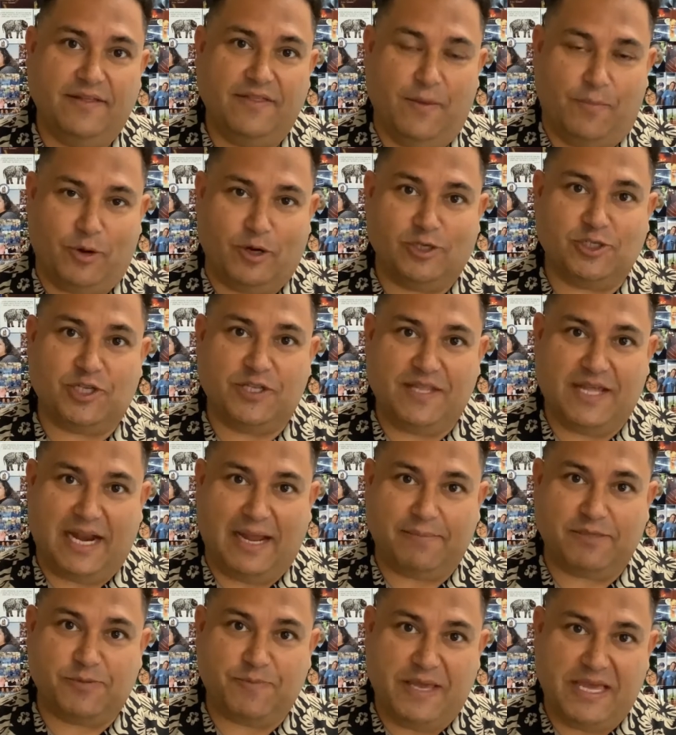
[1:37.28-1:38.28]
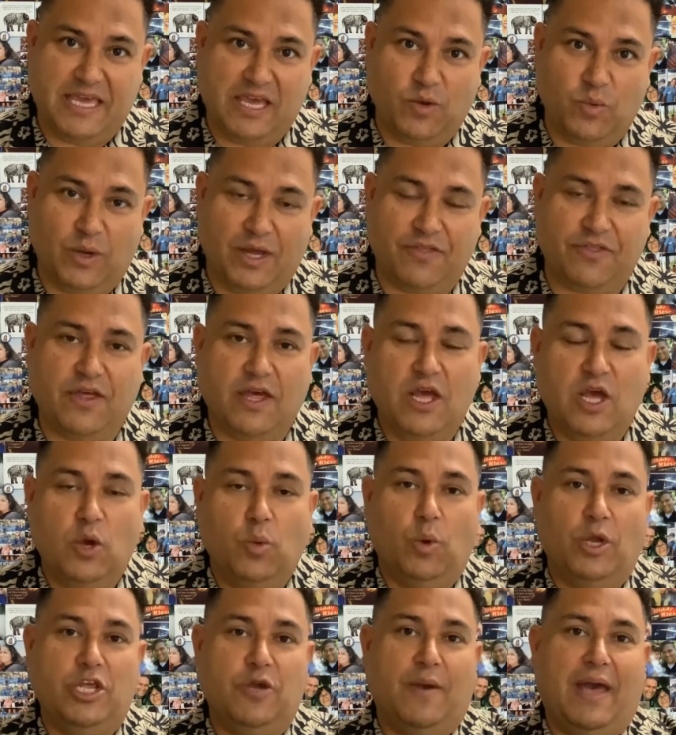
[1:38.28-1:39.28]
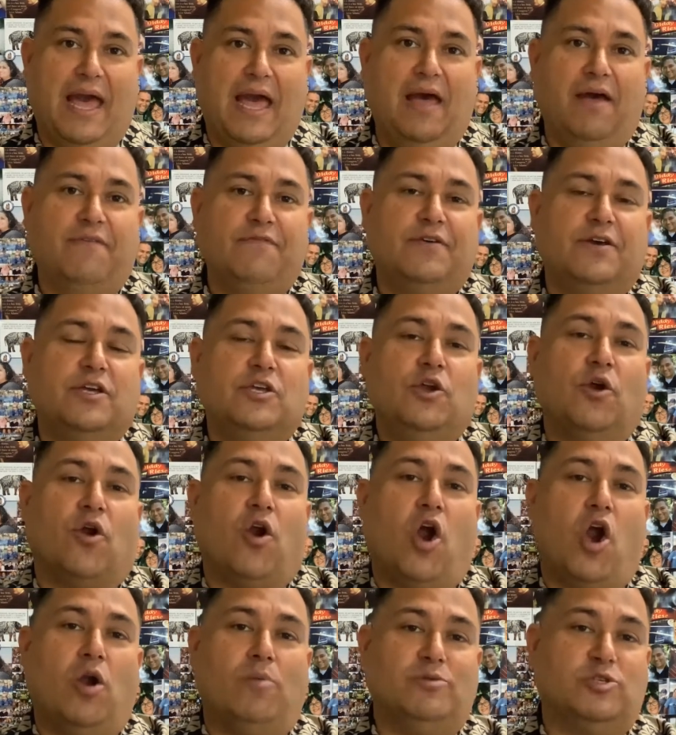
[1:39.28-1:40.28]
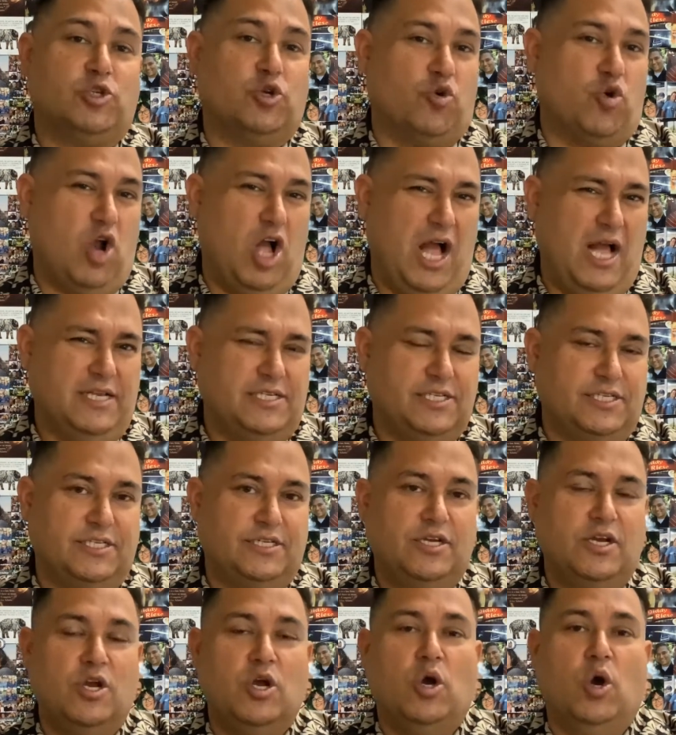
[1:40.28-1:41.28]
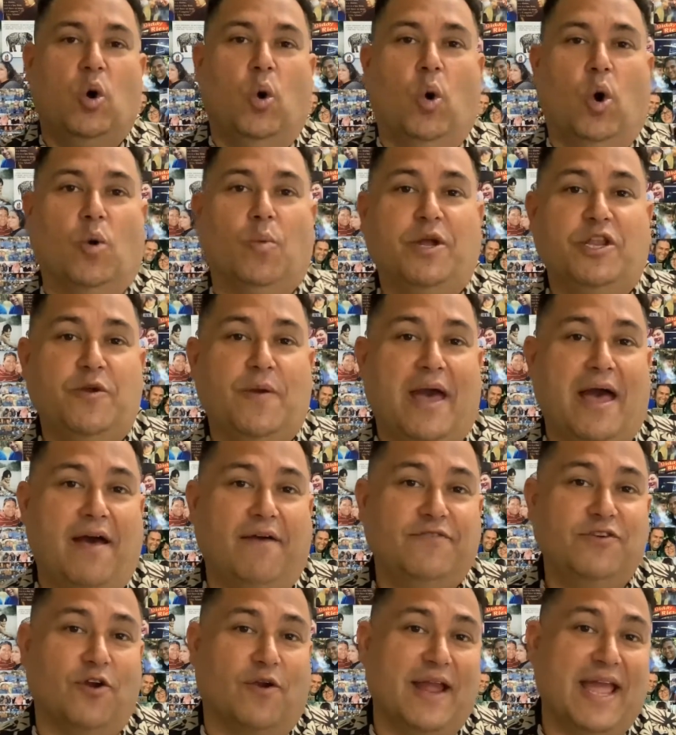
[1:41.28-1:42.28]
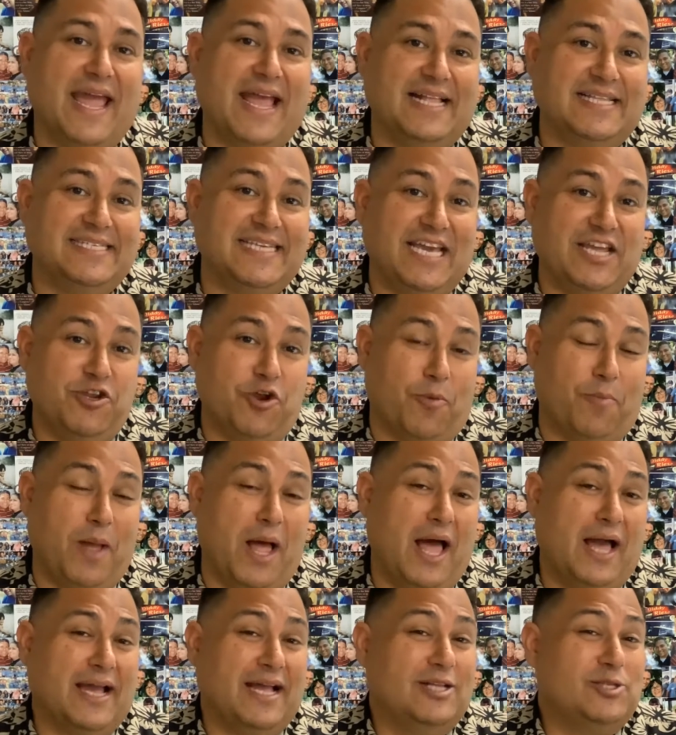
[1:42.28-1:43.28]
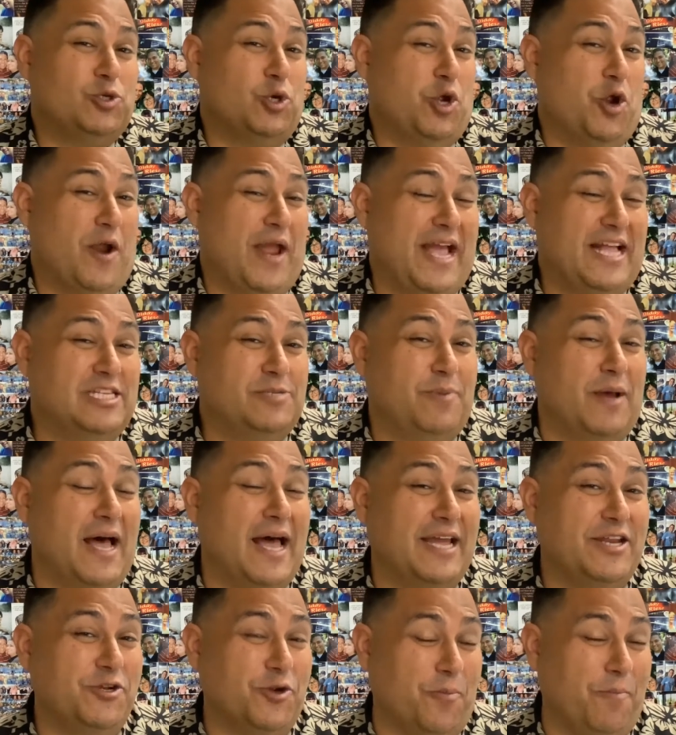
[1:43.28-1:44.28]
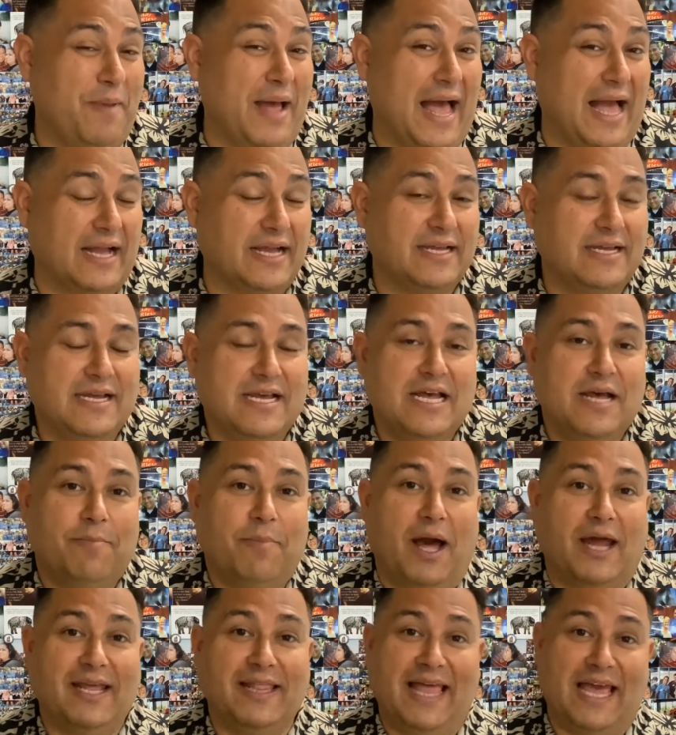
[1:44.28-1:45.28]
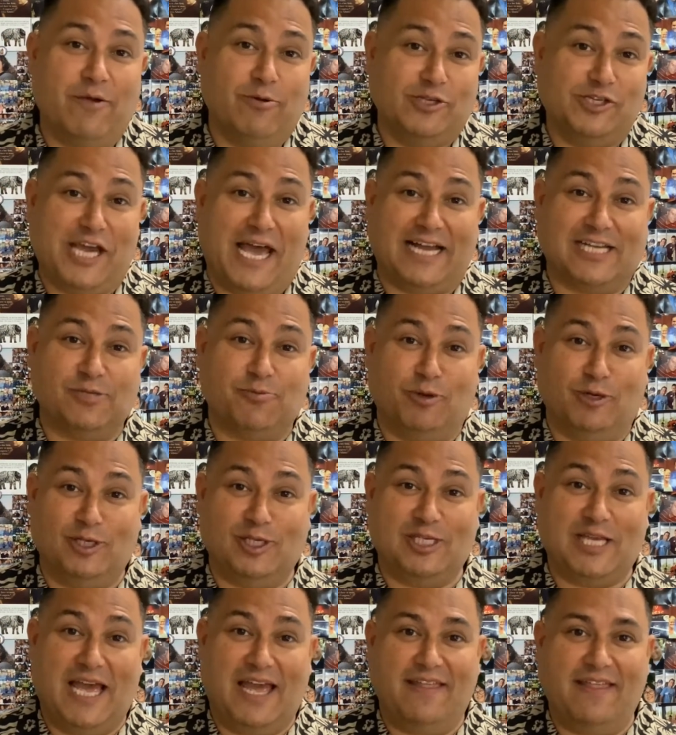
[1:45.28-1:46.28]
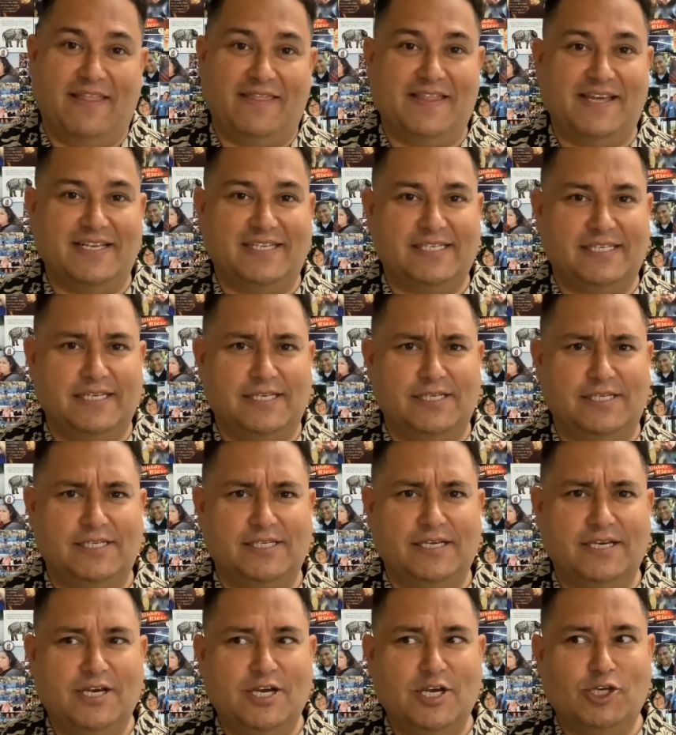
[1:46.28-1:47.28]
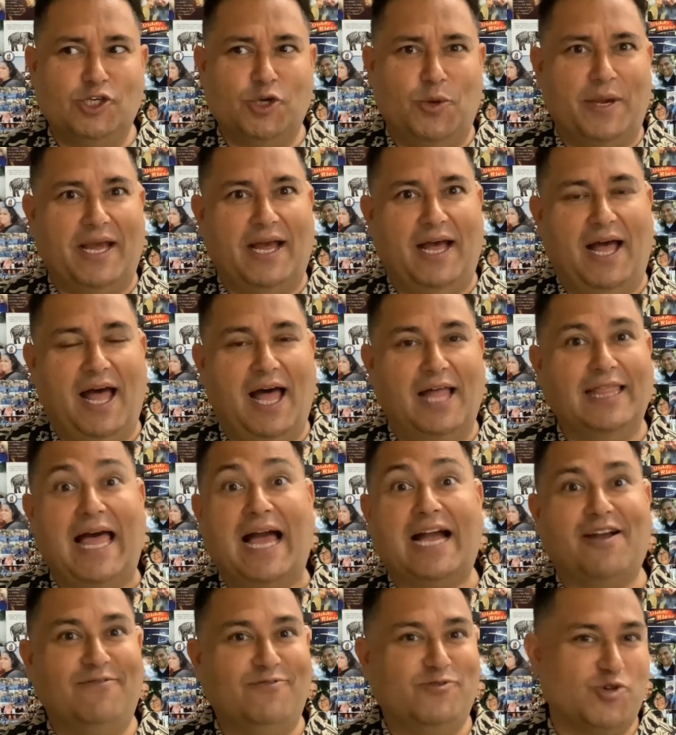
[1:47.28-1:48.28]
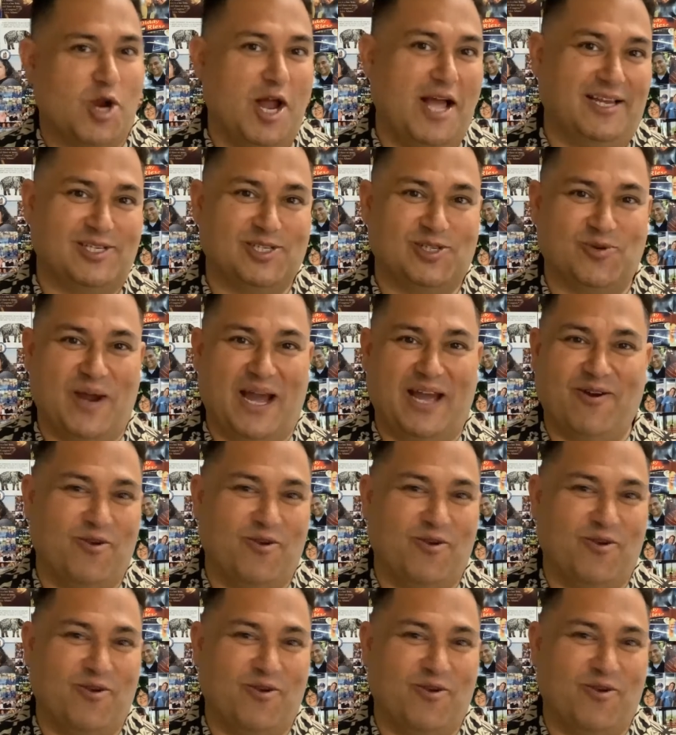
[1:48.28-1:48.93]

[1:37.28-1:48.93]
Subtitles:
the person that I'm speaking with. When you have your arms crossed, or when you have your hands in your pockets or your hands behind your back, body language experts say that this is showing a lack of trust, right?